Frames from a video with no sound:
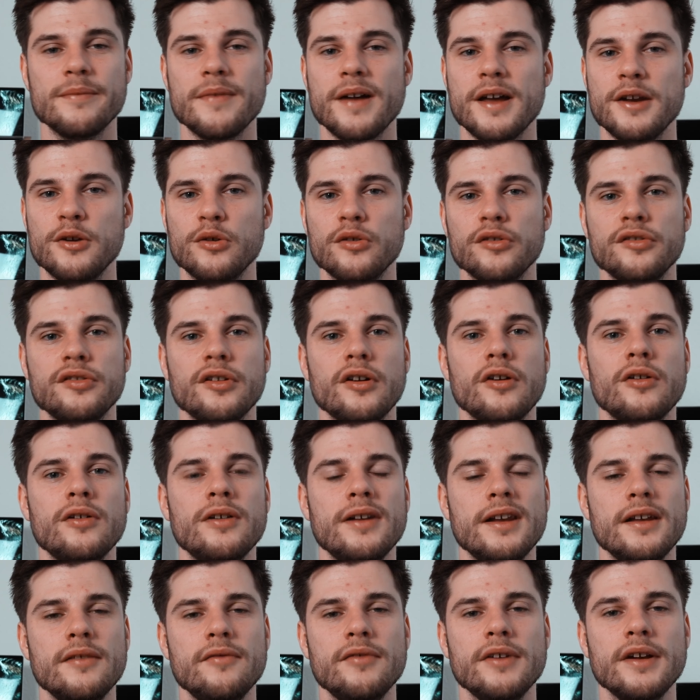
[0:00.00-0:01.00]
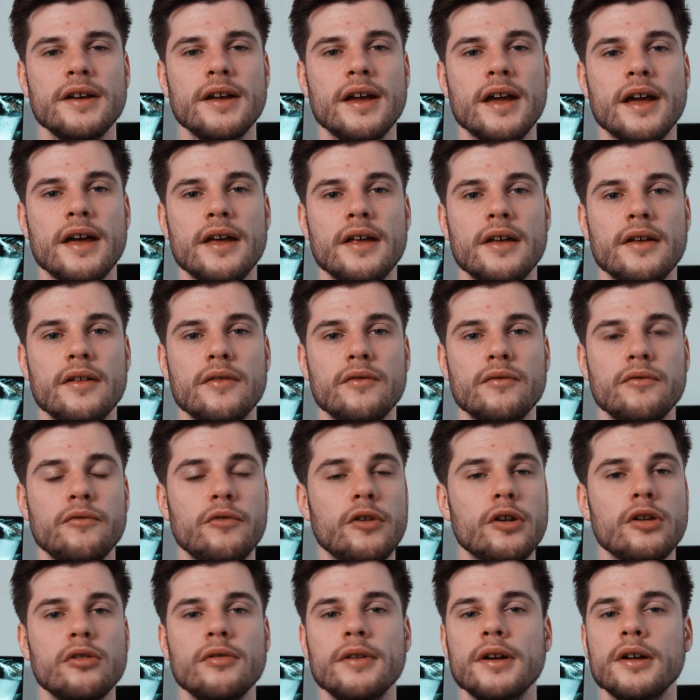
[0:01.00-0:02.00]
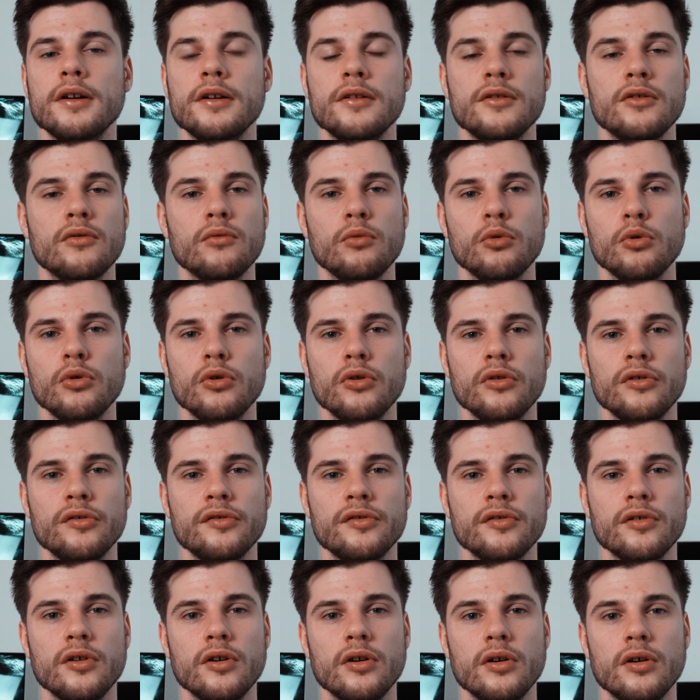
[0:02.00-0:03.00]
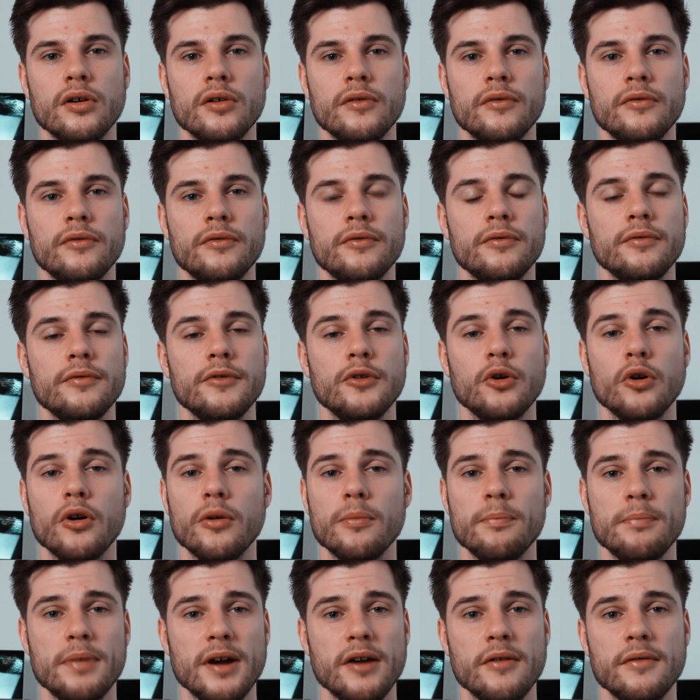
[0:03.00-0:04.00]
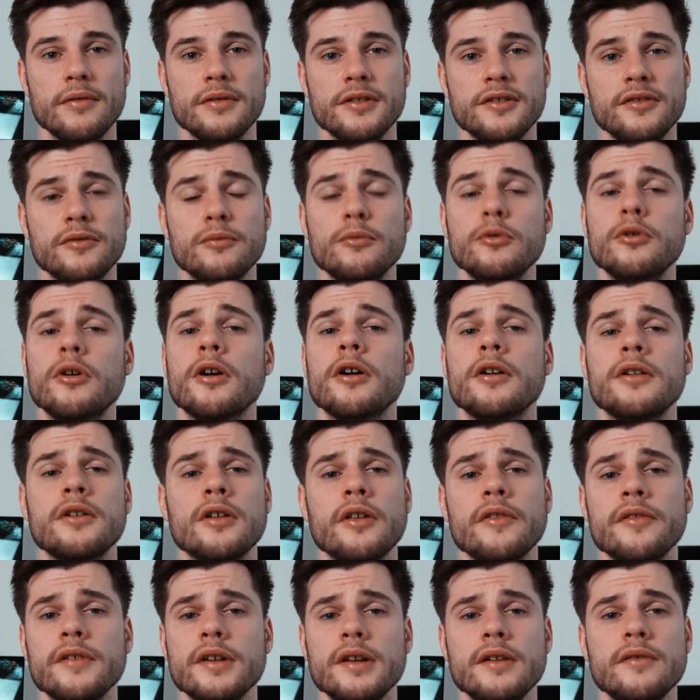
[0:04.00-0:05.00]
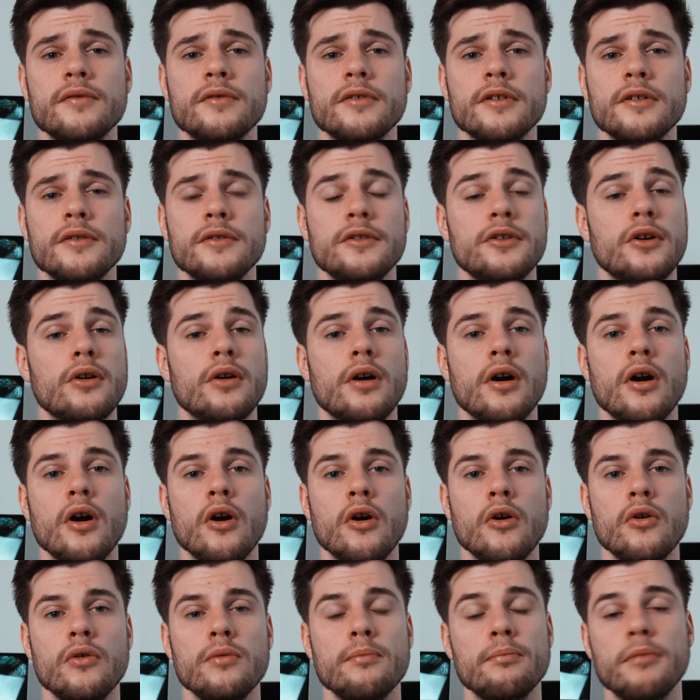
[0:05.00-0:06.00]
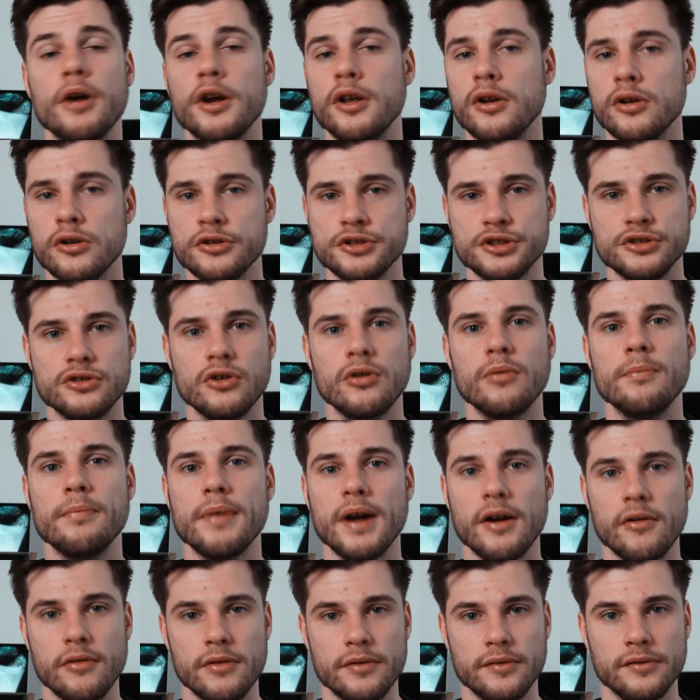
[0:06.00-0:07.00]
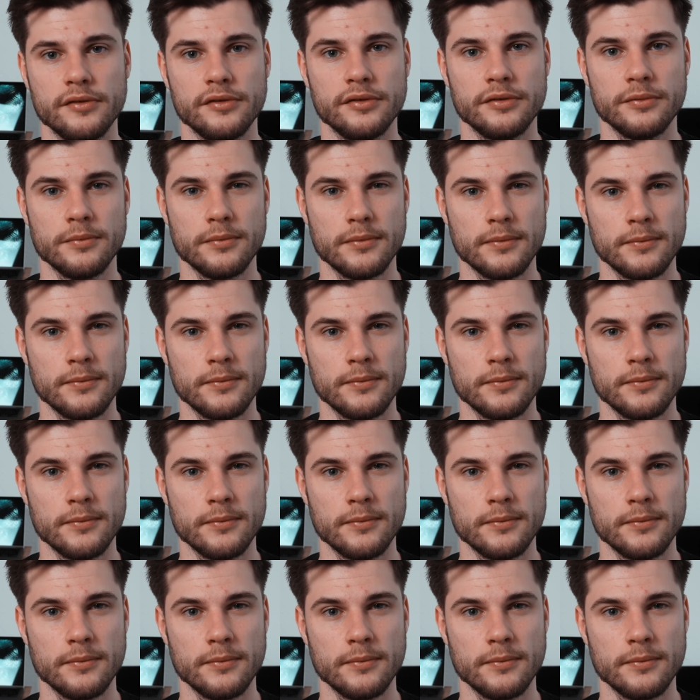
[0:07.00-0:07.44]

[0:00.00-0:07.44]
And also living and following the rules of your parents who are not even your own biological parents.